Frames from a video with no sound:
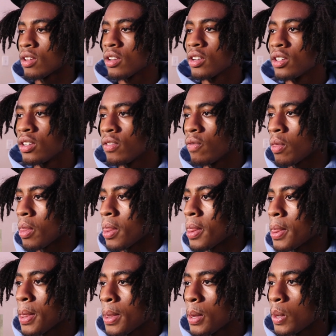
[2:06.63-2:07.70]
Oh, big
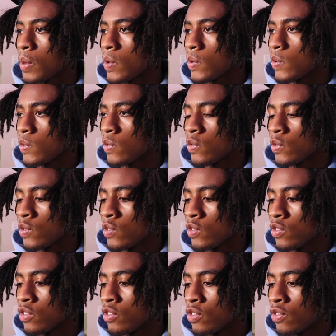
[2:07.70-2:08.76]
fan, man. Are you good?
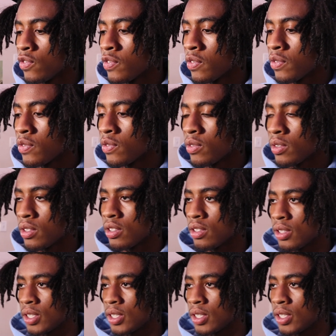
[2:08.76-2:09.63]
Yeah, I'm good.